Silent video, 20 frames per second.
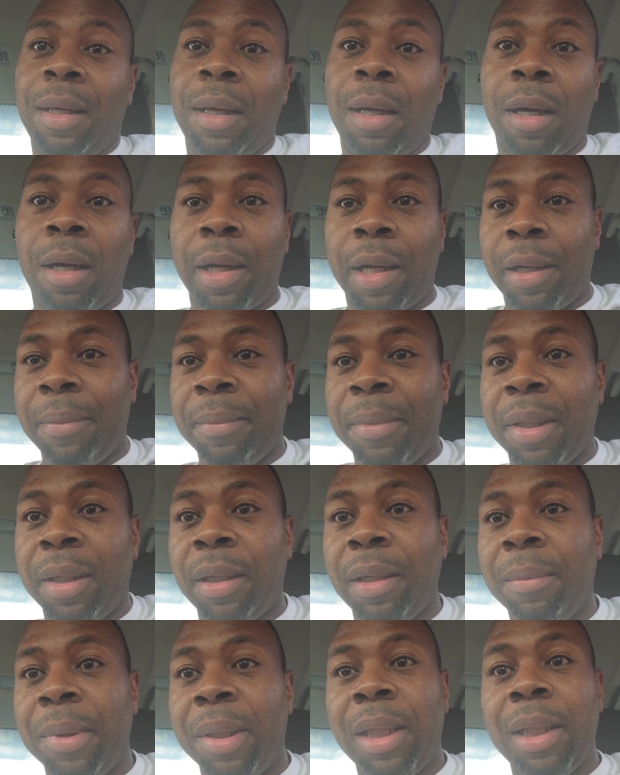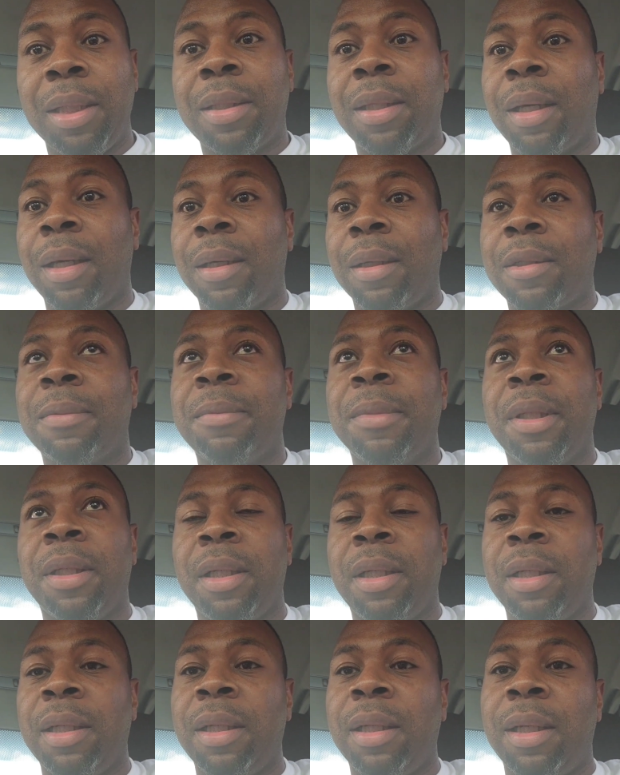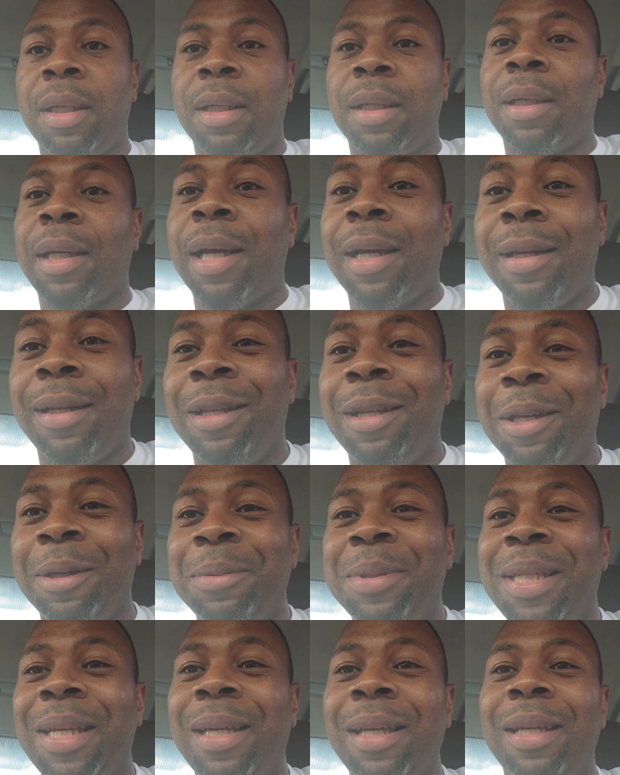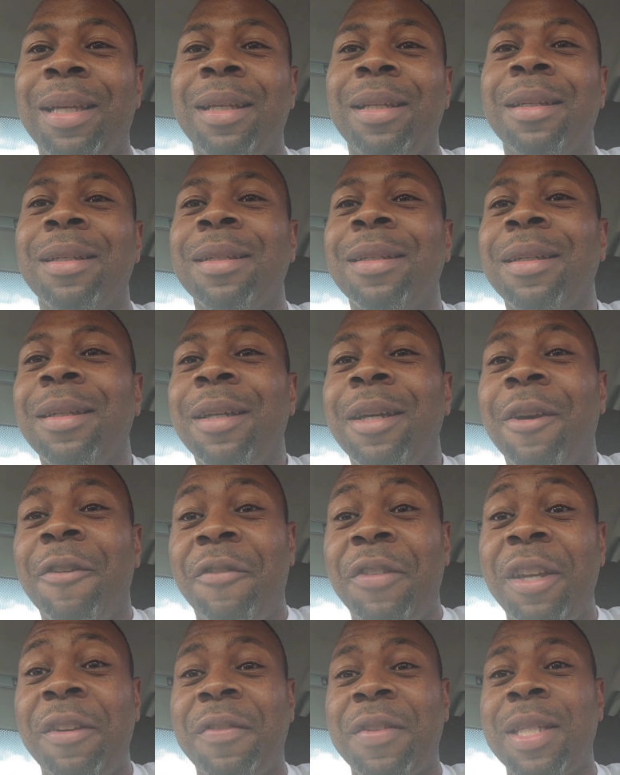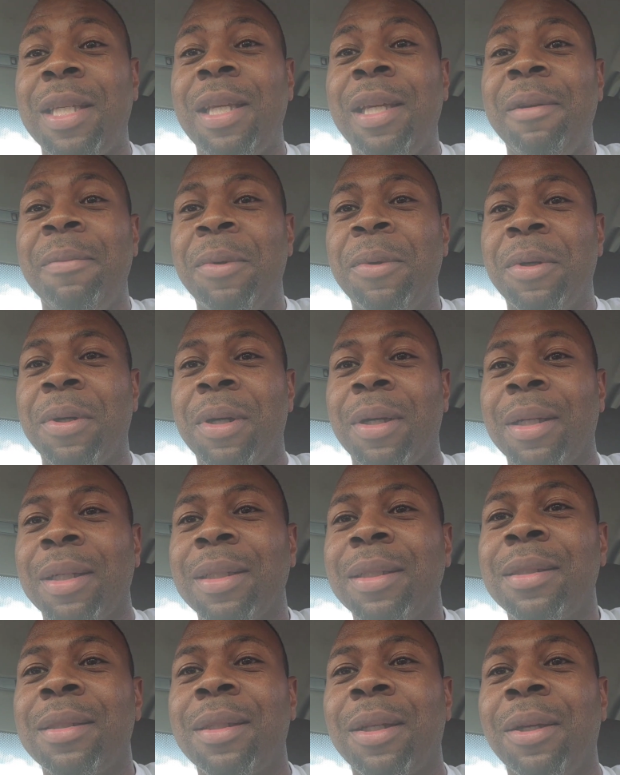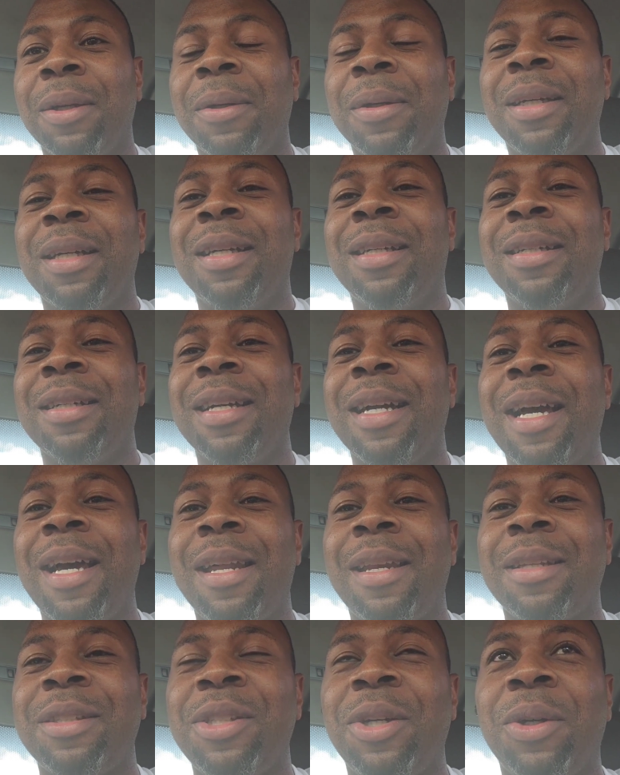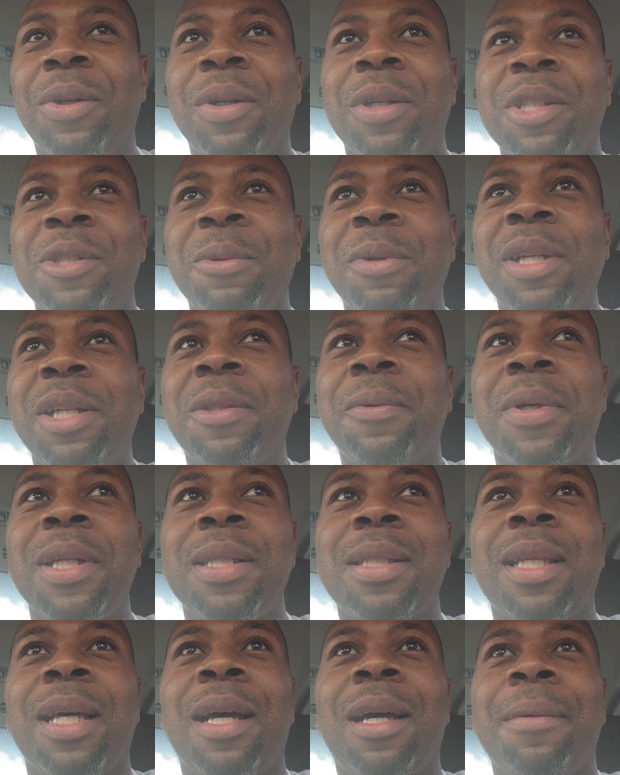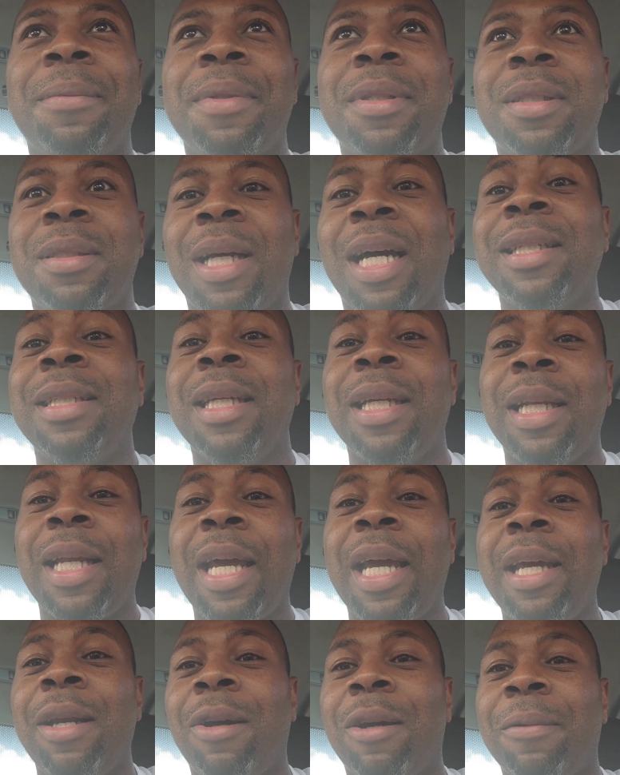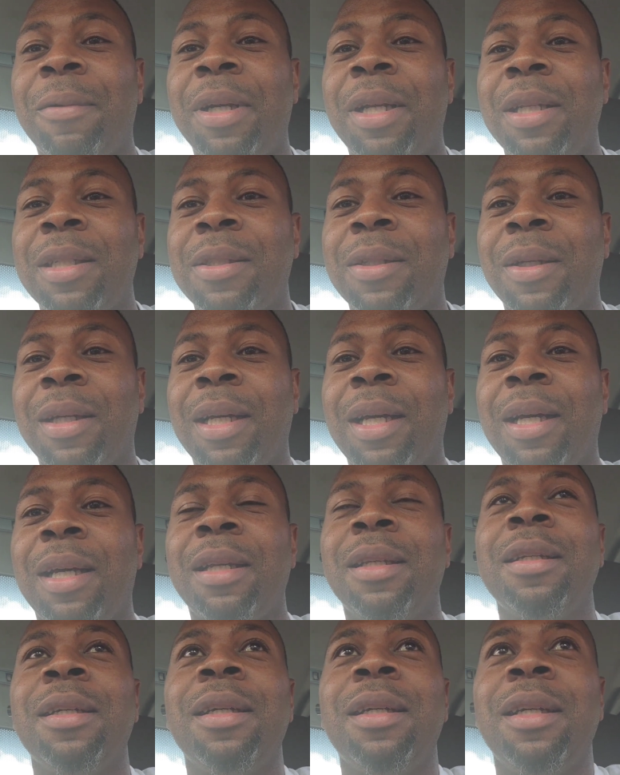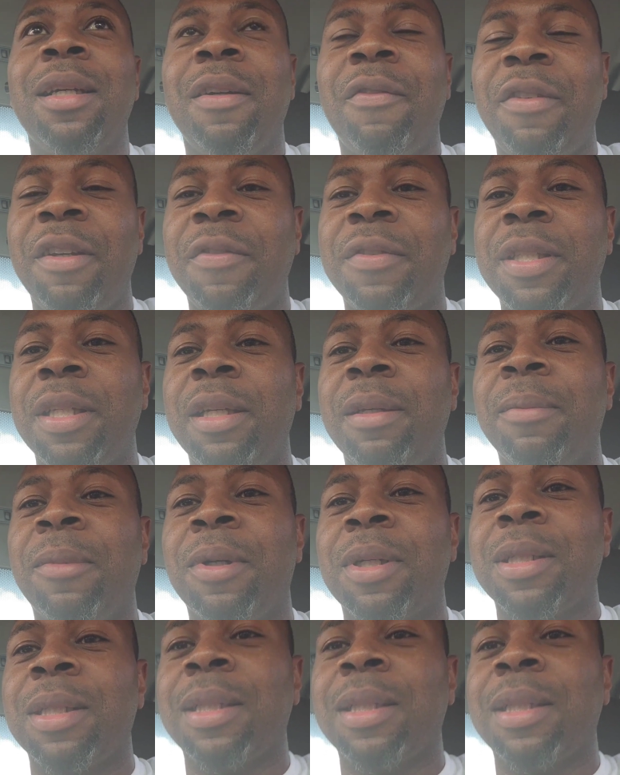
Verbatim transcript: All right, man. Money talks, man. Uh, I ended up taking 15 more, so uh, I got a total of 23 stops. I did eight already, so I got 15 more